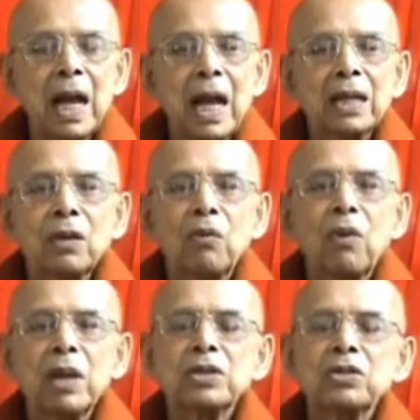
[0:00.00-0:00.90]
And the
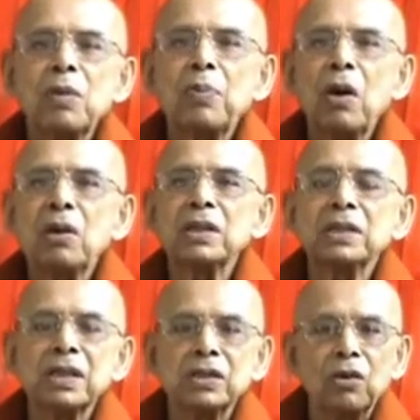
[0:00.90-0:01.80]
worst of all is
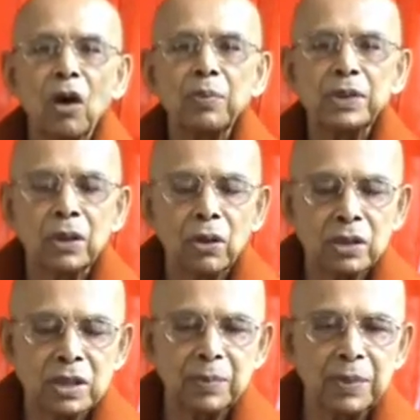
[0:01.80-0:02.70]
this
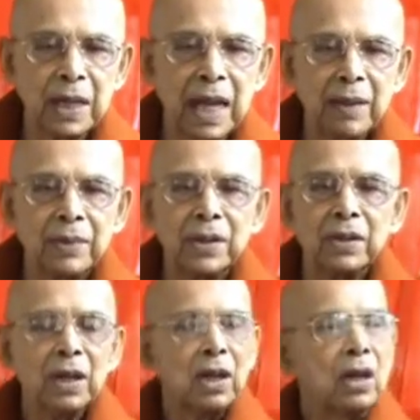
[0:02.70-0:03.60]
gossiping habit.
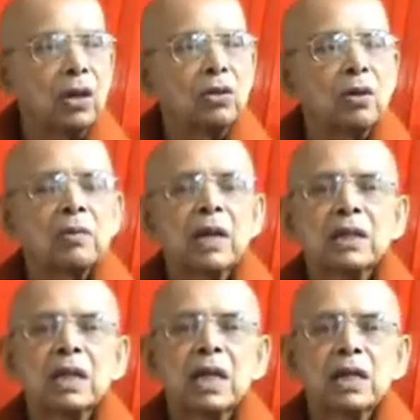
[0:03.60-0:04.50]
You have
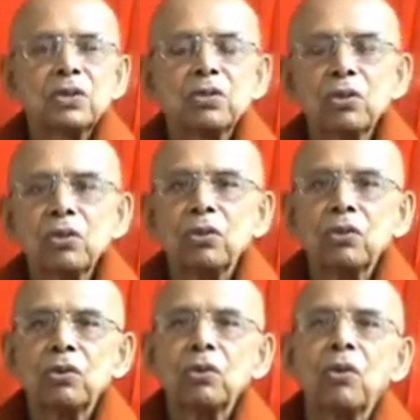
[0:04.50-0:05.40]
nothing else to do.
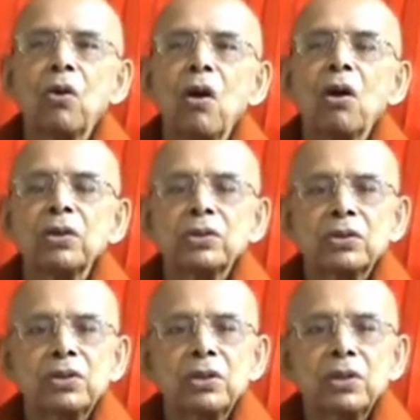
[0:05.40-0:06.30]
Go on.
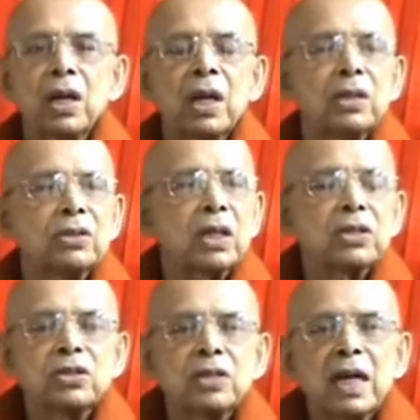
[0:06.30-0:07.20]

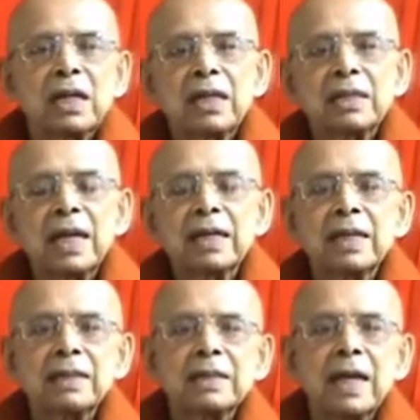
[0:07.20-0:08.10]
Just chatter,
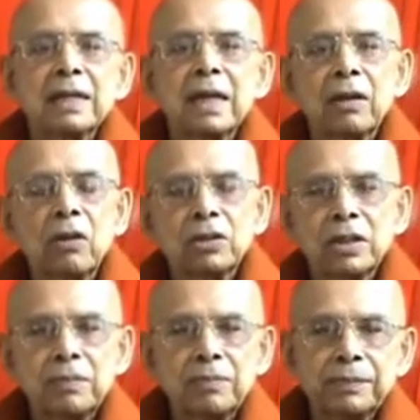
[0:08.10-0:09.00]

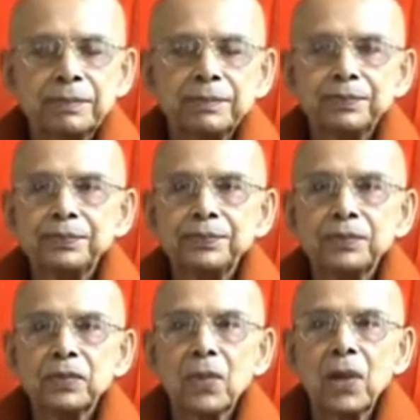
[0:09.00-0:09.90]
gossip.
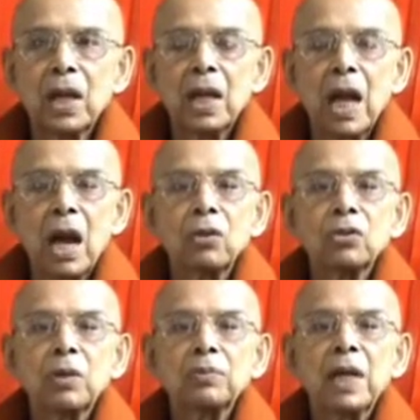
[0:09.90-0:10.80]
Out
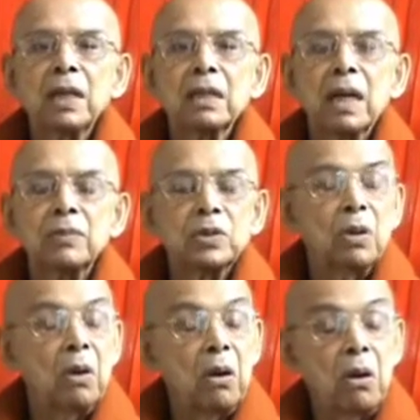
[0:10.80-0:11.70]
of that comes
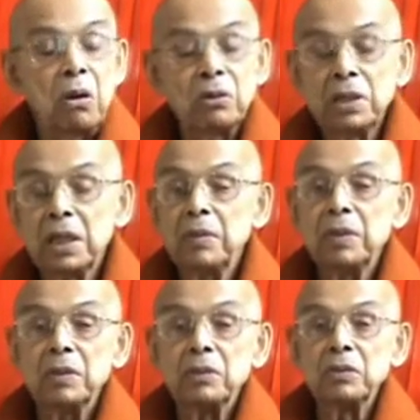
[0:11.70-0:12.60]
all the,
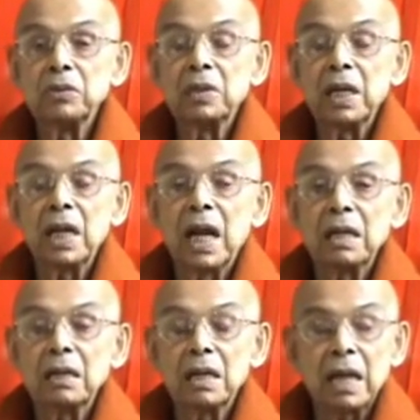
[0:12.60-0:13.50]
you tell
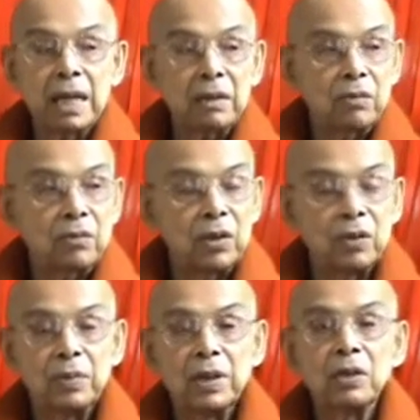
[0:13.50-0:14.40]
100 lies when
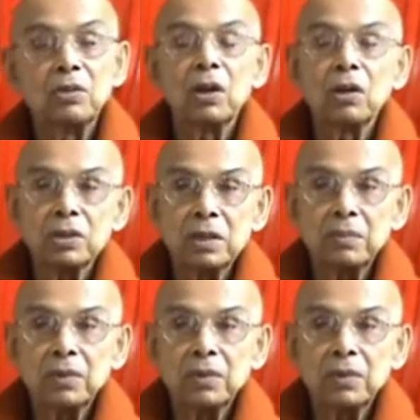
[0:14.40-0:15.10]
you begin to gossip.